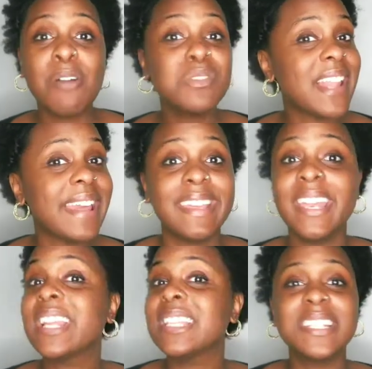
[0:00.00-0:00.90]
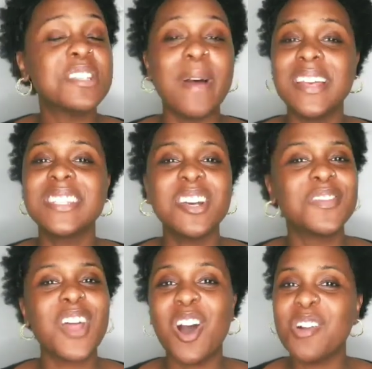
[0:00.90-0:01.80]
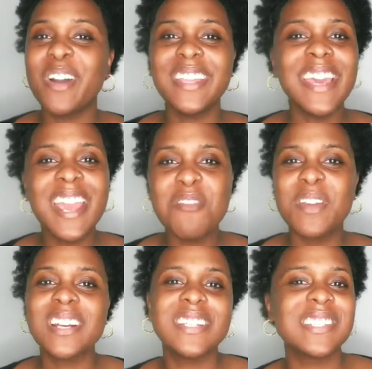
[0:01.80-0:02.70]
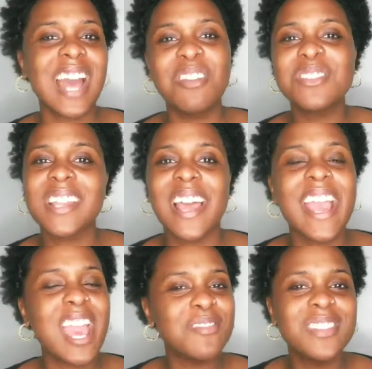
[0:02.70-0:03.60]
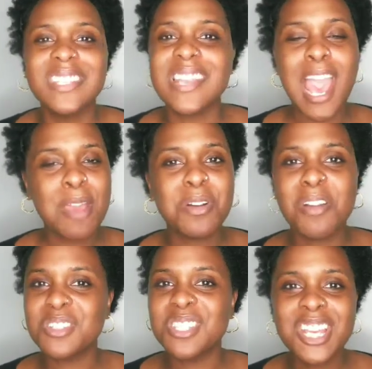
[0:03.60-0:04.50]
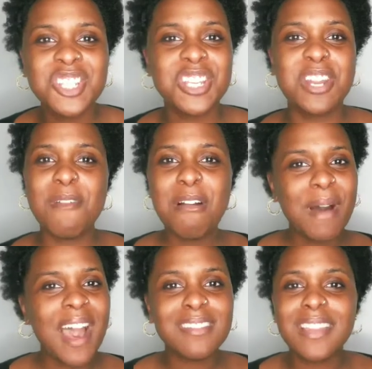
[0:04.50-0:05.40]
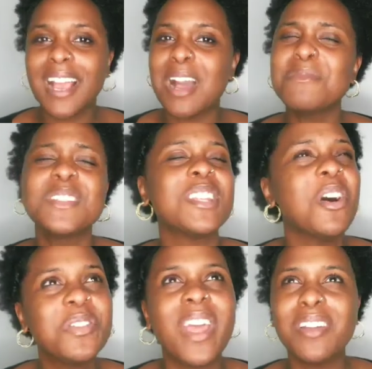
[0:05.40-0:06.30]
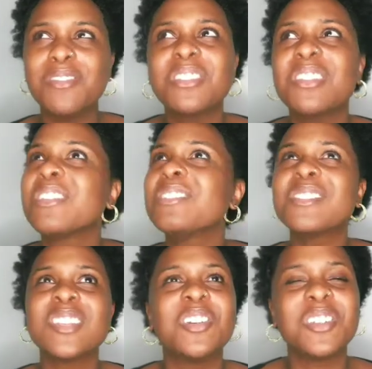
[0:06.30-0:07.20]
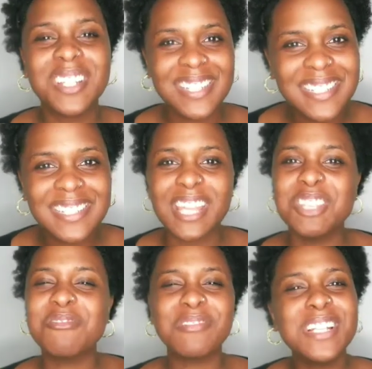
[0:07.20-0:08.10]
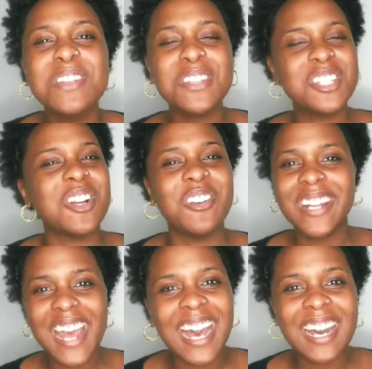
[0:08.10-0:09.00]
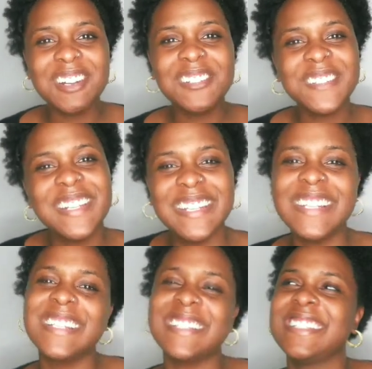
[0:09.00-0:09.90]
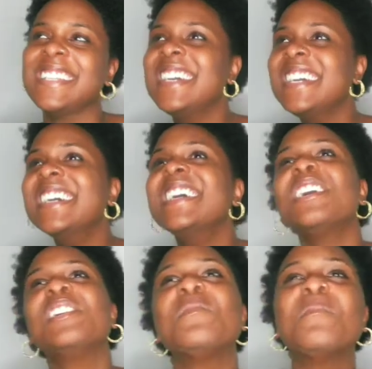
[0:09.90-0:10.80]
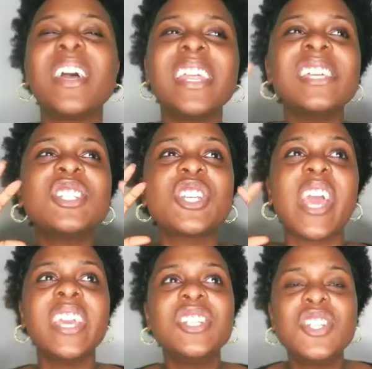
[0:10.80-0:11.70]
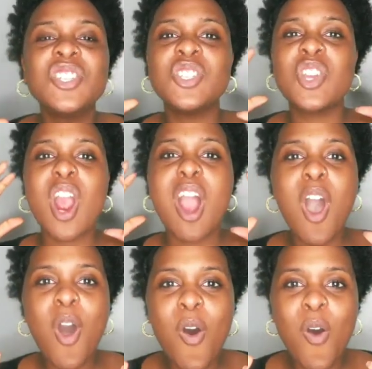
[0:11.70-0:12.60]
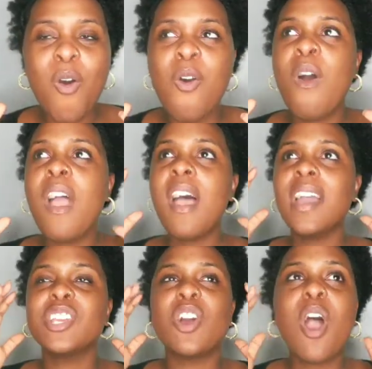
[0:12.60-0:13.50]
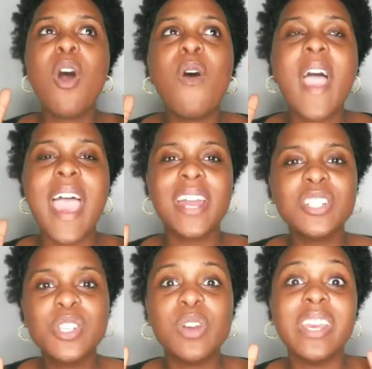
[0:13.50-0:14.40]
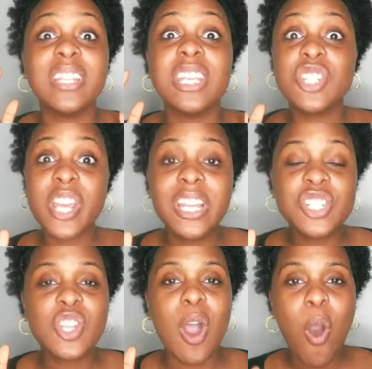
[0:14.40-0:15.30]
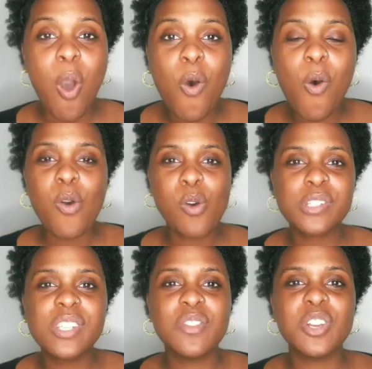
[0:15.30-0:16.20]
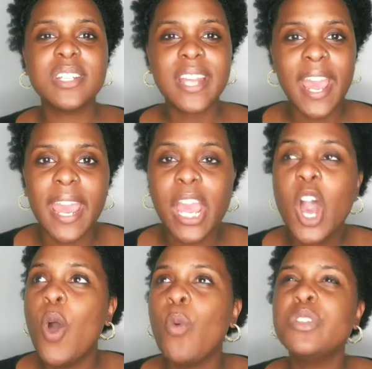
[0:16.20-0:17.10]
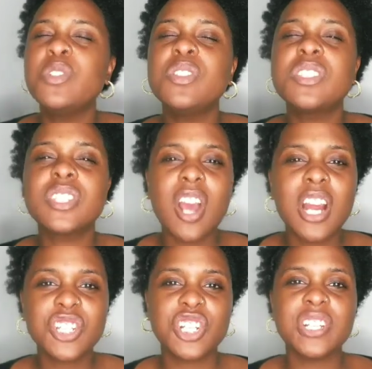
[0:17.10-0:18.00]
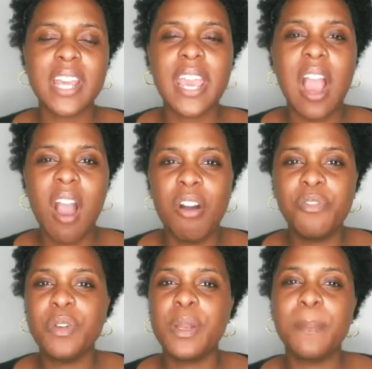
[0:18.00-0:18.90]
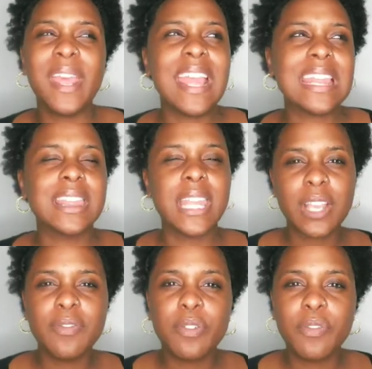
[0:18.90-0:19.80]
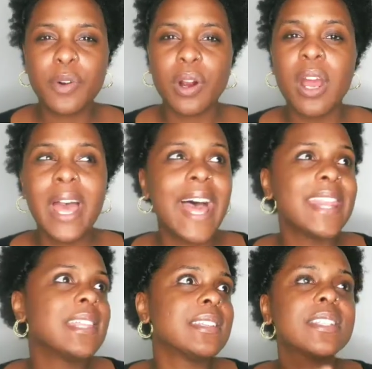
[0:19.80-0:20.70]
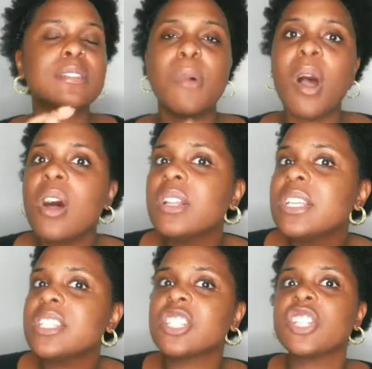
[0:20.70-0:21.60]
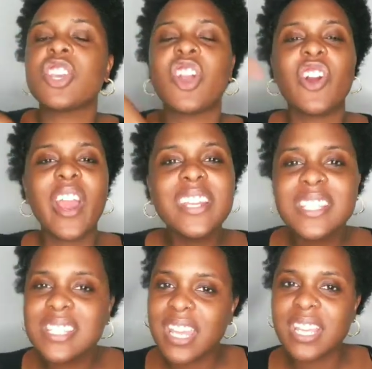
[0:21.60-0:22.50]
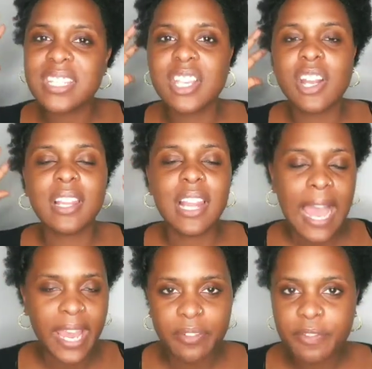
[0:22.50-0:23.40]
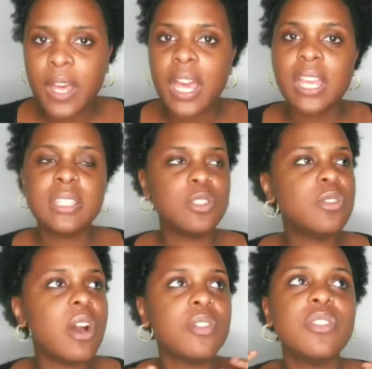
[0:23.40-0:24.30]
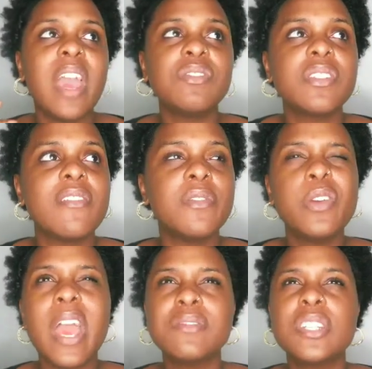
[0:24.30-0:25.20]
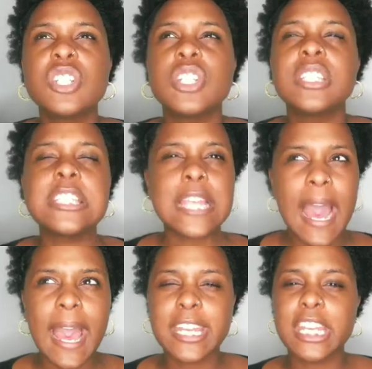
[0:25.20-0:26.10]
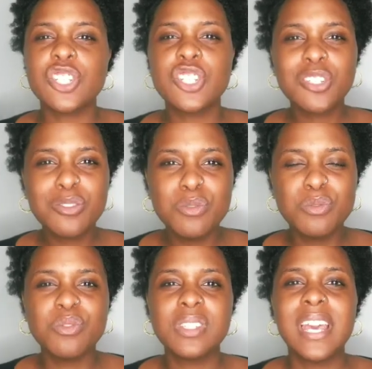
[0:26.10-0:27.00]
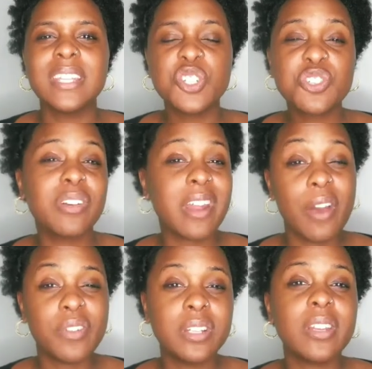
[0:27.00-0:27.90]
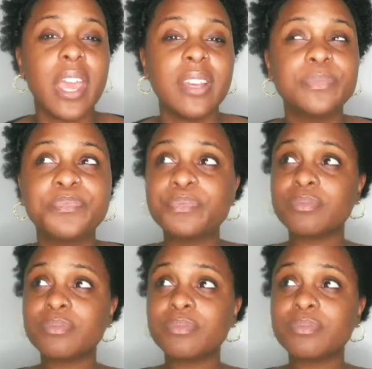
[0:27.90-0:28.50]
I was like giggling to myself the whole way there, because I was like having this hype conversation in my mind, like, I'm so thankful, Lord, you're so good, like, you really be showing out. But it changes your whole attitude, and it changes the whole course of your day when you start your day off with being thankful for the smallest to the greatest things in your life. You know, you have to decide and choose that you're gonna have a good day.